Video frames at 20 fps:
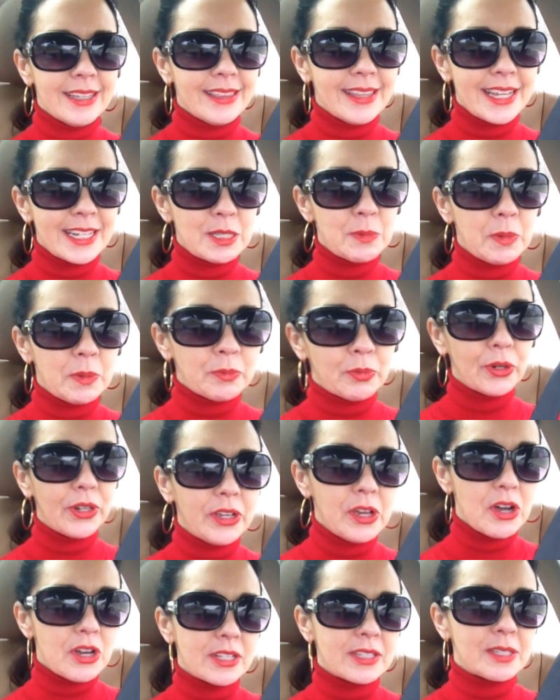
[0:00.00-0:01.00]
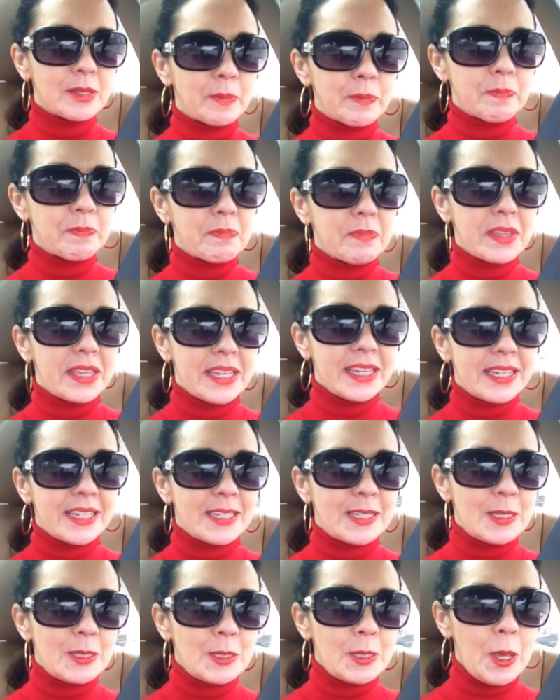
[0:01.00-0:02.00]
That's been pretty
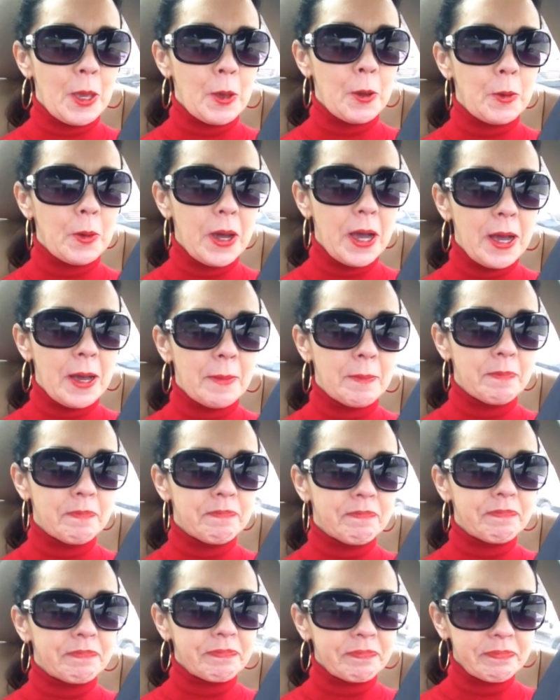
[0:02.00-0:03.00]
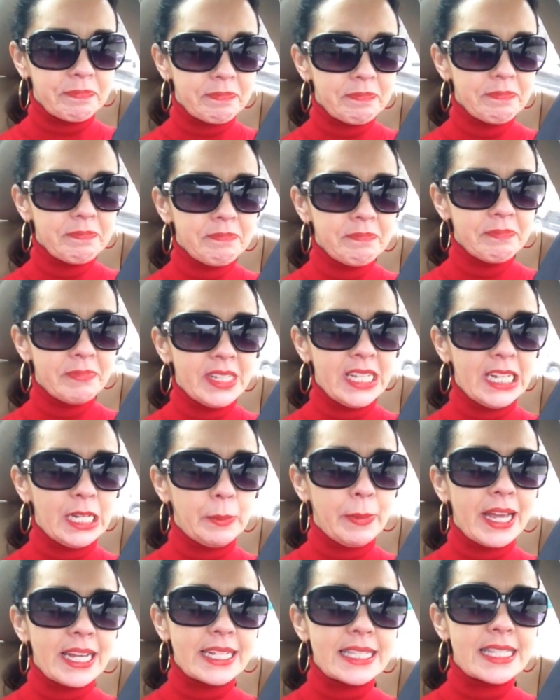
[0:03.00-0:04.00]
awesome. So in
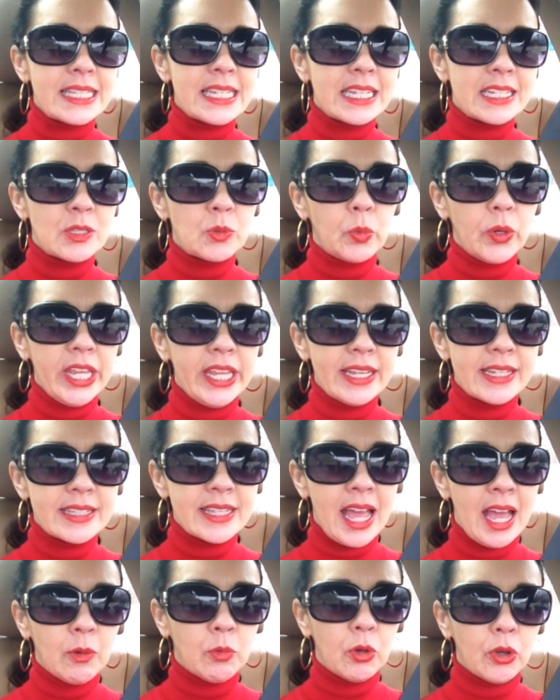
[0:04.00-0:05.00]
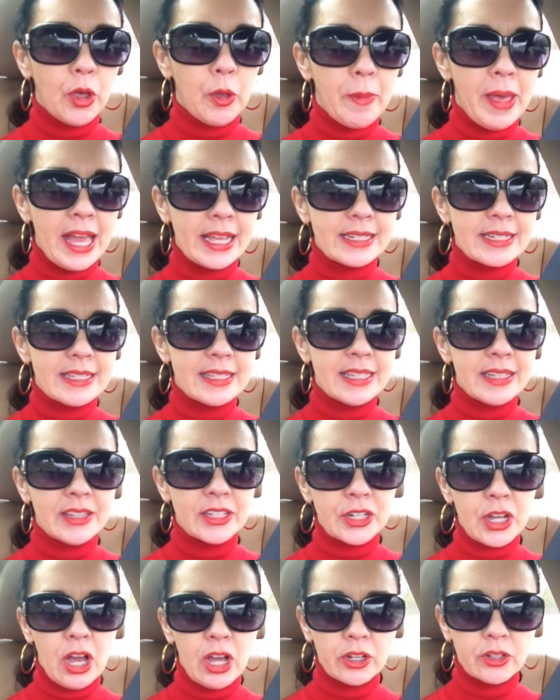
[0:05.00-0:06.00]
about 6 weeks, I will go back to see
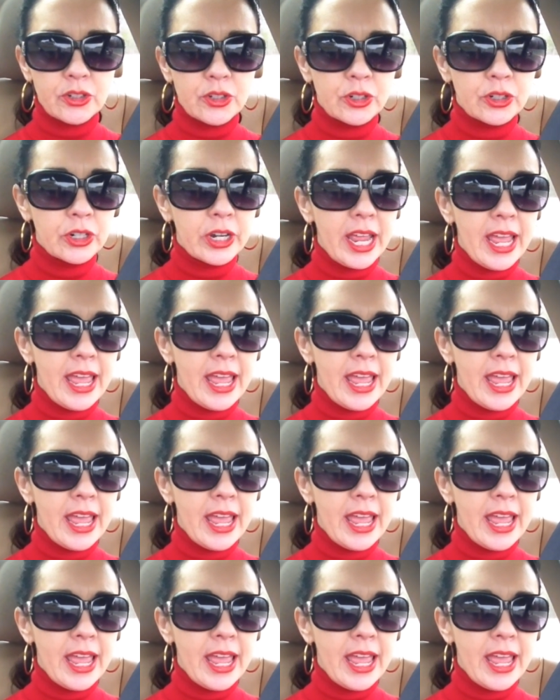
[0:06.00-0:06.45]
the doctor